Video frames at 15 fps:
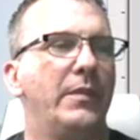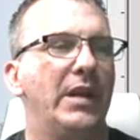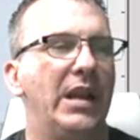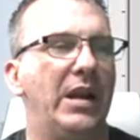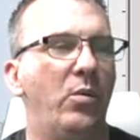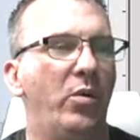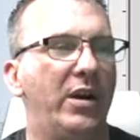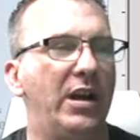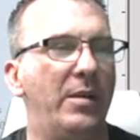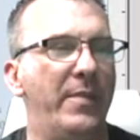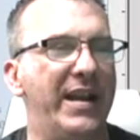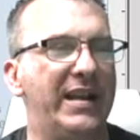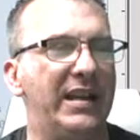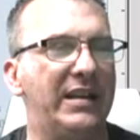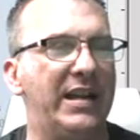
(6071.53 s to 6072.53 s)
and we're going to
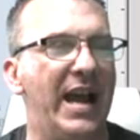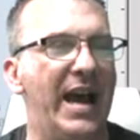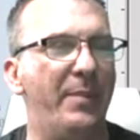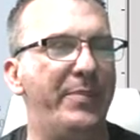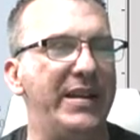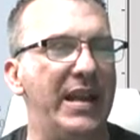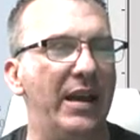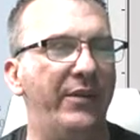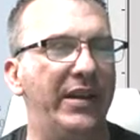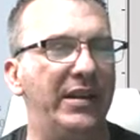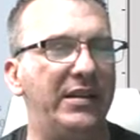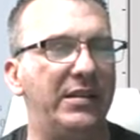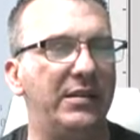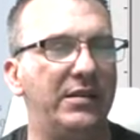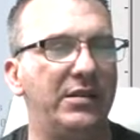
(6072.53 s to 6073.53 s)
make a copy of
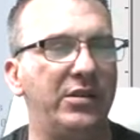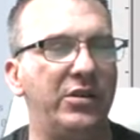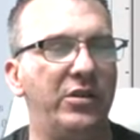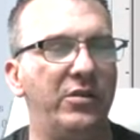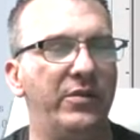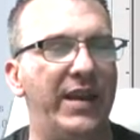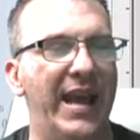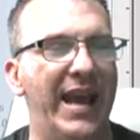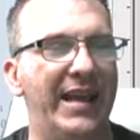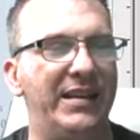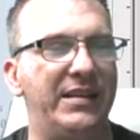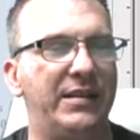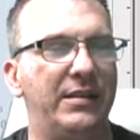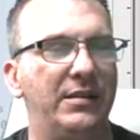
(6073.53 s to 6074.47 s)
it to that.